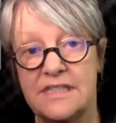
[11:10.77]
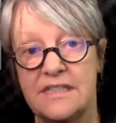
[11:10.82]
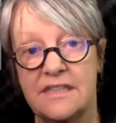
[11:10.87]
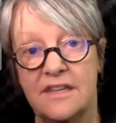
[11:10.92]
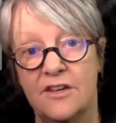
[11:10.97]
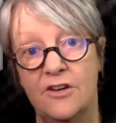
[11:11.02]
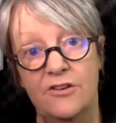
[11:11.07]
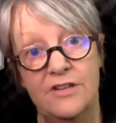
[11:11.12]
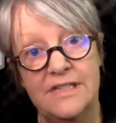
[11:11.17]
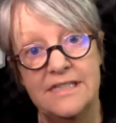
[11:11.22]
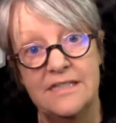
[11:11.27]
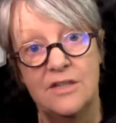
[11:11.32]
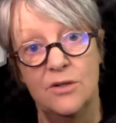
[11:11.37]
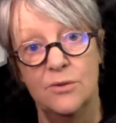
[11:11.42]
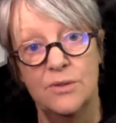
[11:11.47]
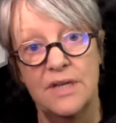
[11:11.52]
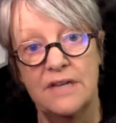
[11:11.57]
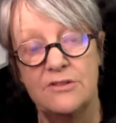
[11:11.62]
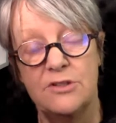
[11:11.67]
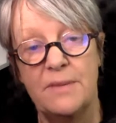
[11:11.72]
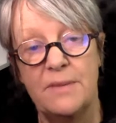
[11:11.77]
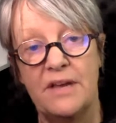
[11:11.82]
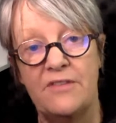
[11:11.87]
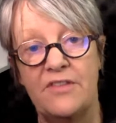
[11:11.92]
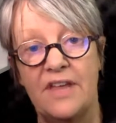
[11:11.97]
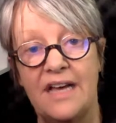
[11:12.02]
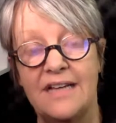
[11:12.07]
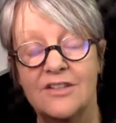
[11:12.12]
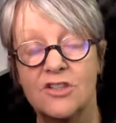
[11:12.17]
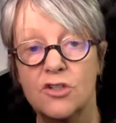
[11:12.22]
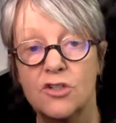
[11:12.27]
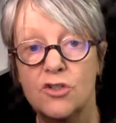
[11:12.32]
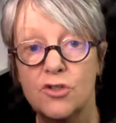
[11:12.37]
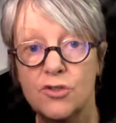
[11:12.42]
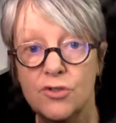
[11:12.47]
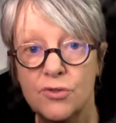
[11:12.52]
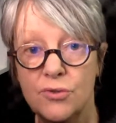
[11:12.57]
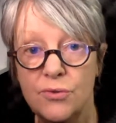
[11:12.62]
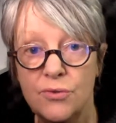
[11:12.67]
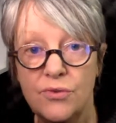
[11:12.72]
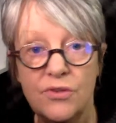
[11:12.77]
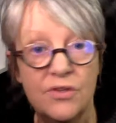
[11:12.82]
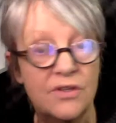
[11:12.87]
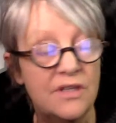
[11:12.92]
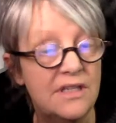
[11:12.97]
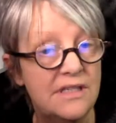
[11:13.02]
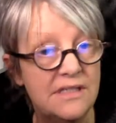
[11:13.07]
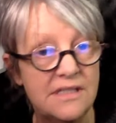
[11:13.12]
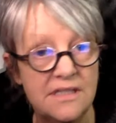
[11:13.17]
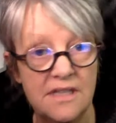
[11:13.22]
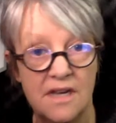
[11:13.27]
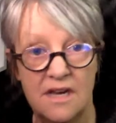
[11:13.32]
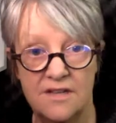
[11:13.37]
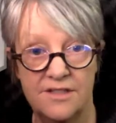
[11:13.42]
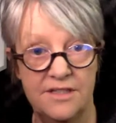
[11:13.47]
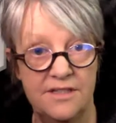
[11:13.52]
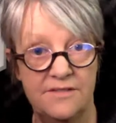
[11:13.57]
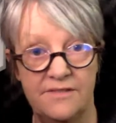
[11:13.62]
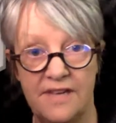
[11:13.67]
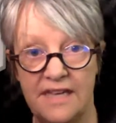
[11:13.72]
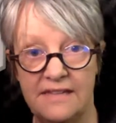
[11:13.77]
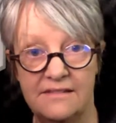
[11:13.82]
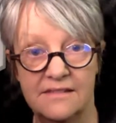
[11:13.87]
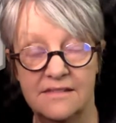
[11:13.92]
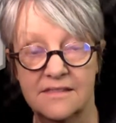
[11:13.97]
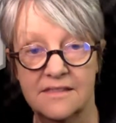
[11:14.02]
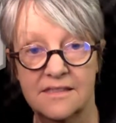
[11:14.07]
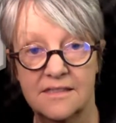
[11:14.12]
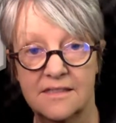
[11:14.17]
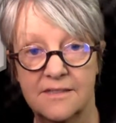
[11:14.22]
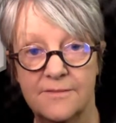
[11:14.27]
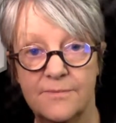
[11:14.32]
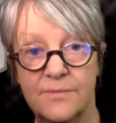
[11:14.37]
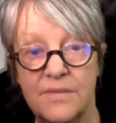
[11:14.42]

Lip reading: There is no doubt about that. Truth is not a defense.